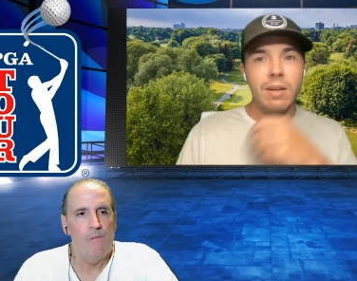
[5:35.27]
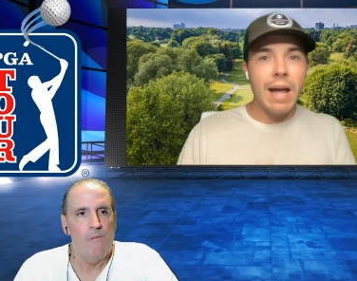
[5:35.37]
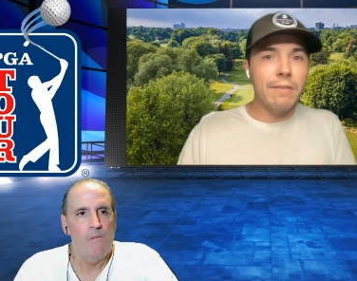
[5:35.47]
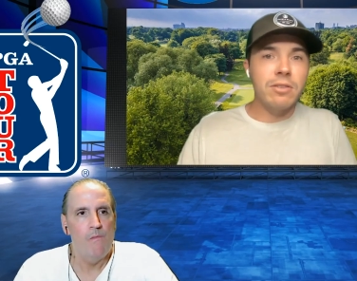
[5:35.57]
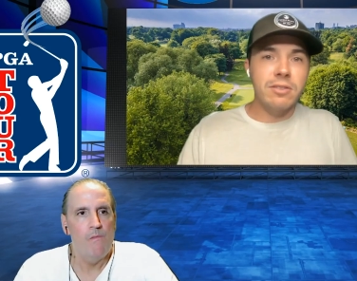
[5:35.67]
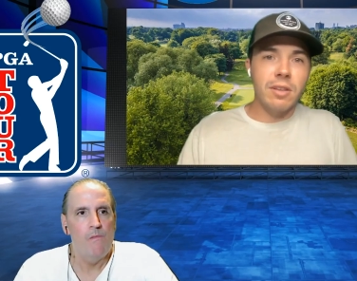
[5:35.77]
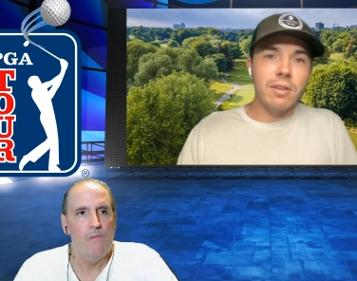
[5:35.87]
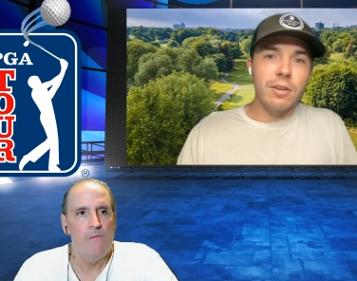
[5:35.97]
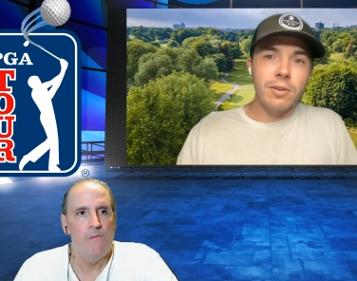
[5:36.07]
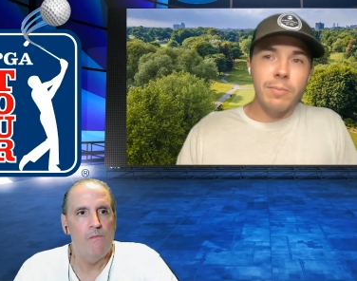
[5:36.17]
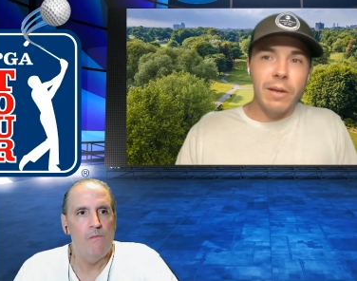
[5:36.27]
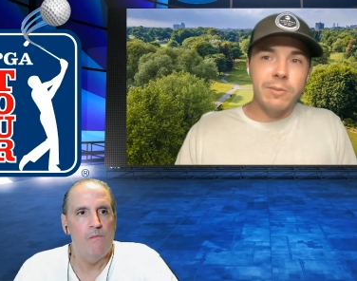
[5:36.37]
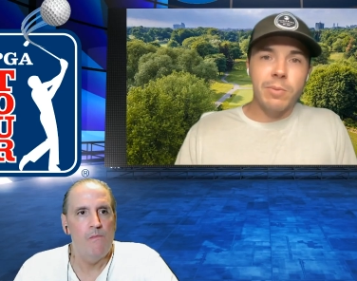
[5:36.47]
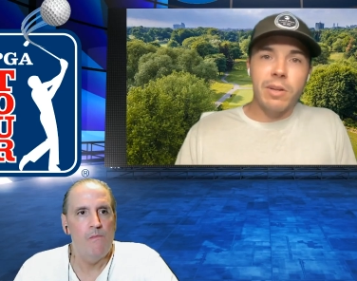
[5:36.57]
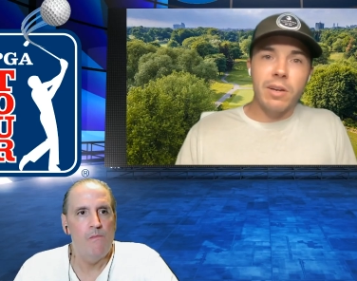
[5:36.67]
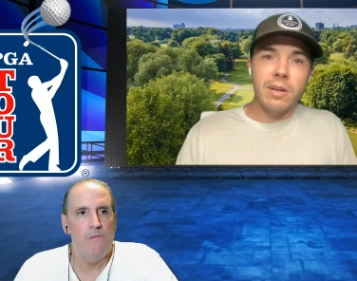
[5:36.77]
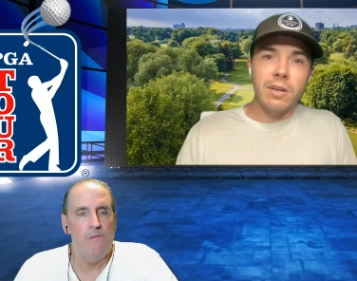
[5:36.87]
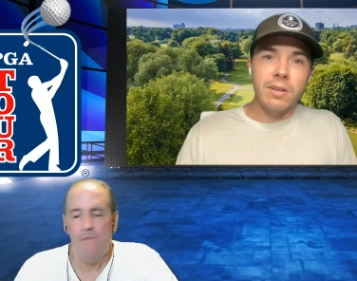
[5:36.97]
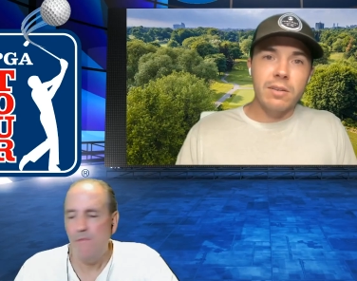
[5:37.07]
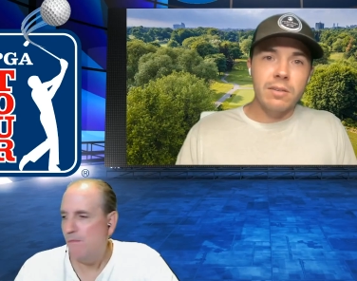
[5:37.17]
Speaker 1: Hovland's the third best
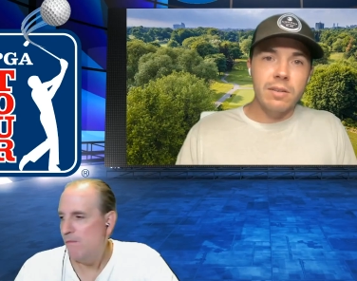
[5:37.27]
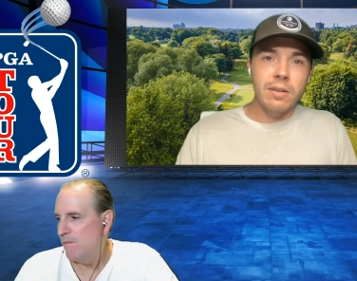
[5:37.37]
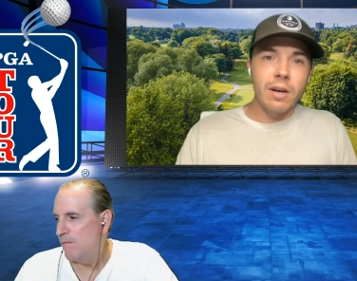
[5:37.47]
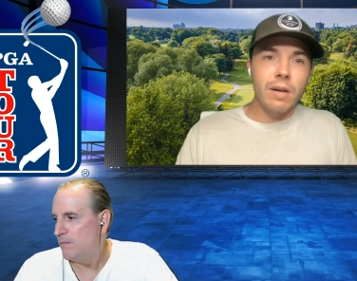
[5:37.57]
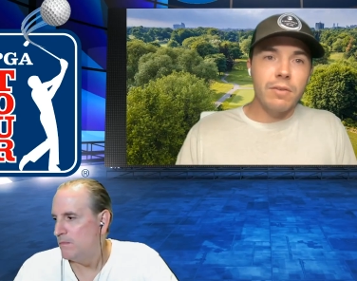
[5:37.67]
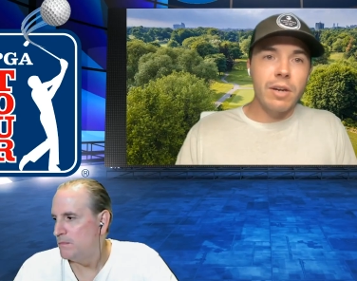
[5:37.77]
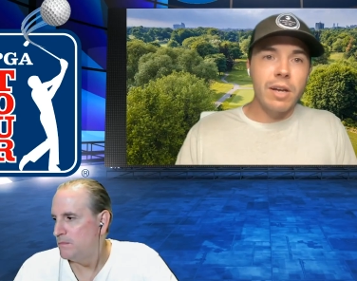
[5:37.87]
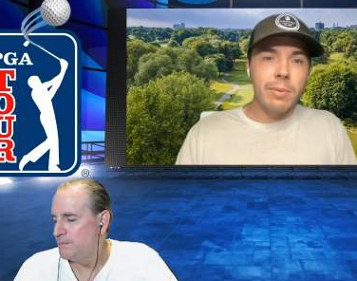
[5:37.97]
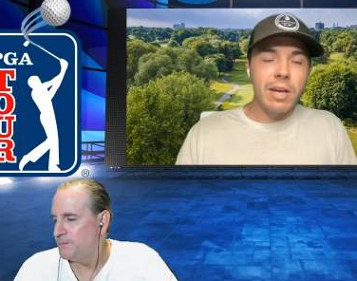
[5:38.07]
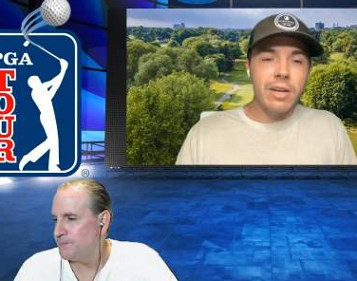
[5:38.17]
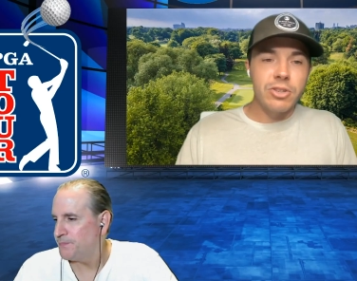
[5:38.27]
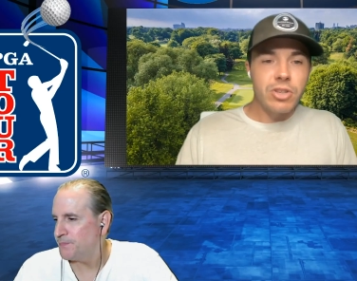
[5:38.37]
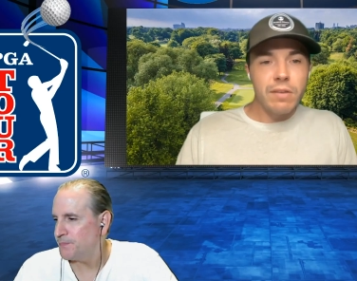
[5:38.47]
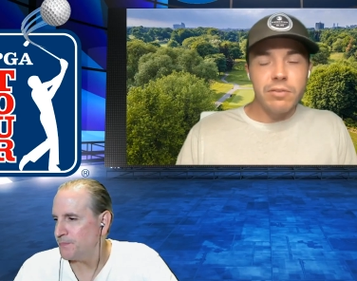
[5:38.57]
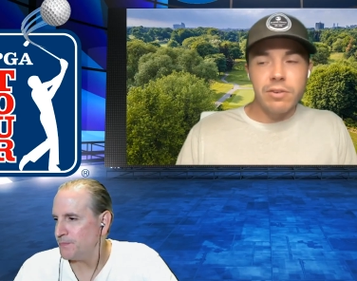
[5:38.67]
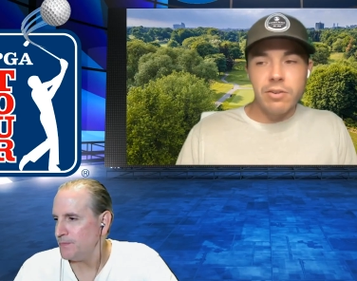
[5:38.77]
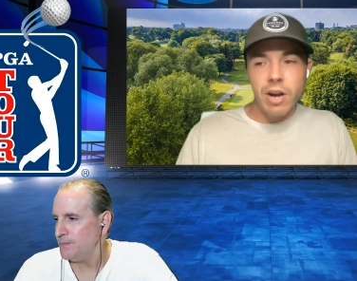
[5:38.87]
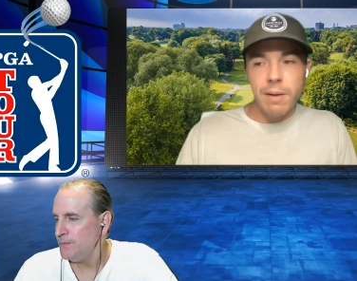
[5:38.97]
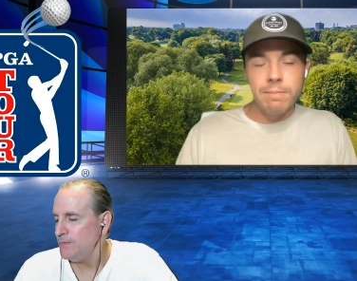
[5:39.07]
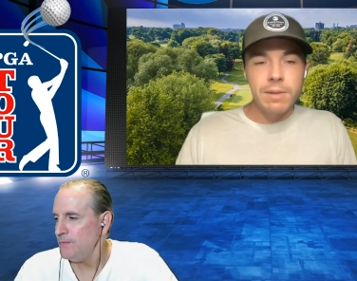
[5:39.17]
player in golf right now behind Scheffler and
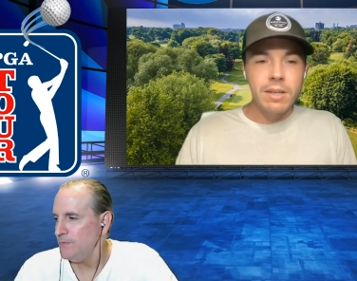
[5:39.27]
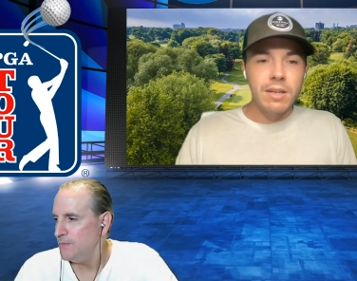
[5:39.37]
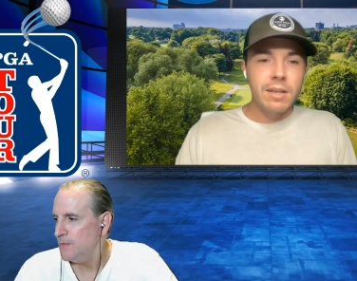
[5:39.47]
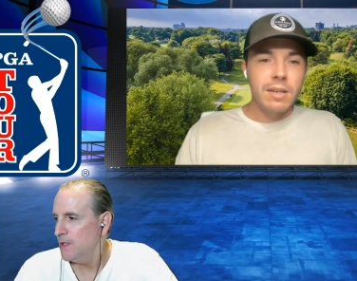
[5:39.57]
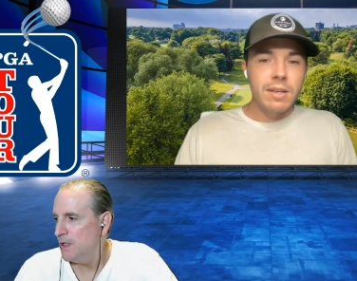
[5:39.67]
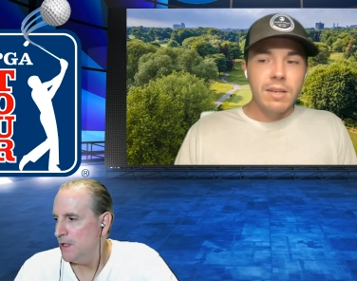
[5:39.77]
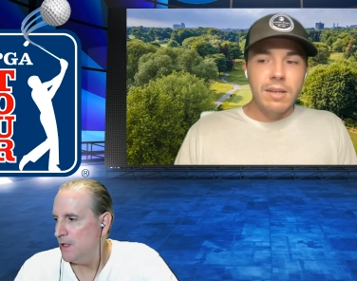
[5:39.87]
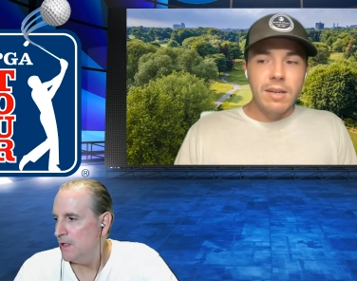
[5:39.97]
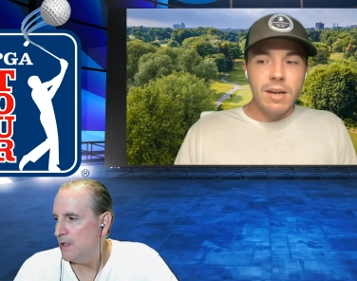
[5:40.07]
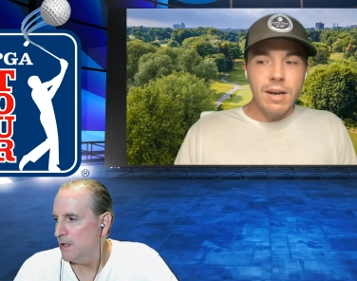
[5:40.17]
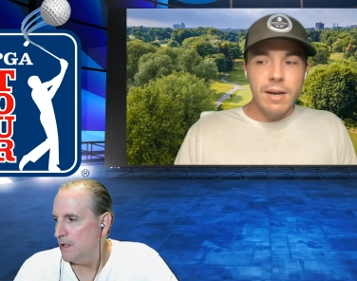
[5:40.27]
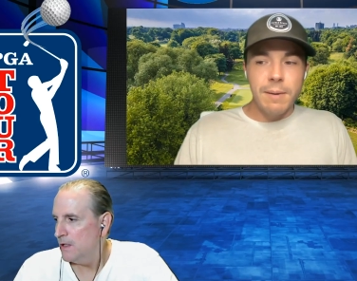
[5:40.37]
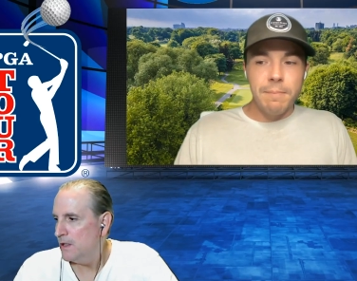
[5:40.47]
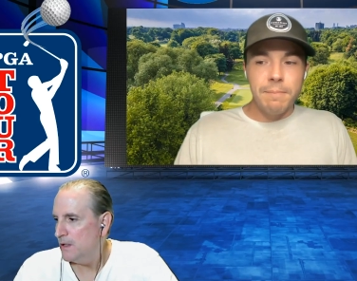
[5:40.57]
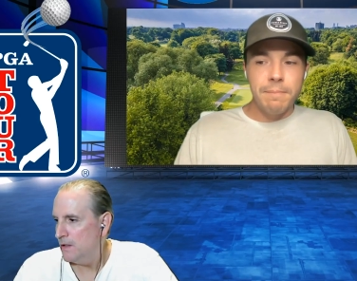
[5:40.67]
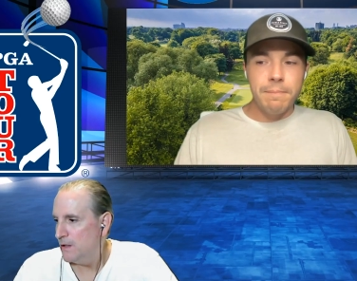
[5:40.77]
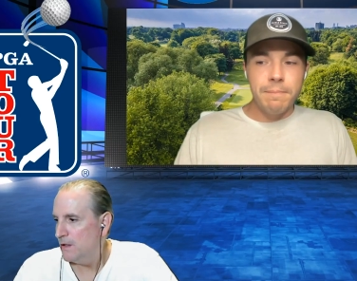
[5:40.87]
Rahm. Um,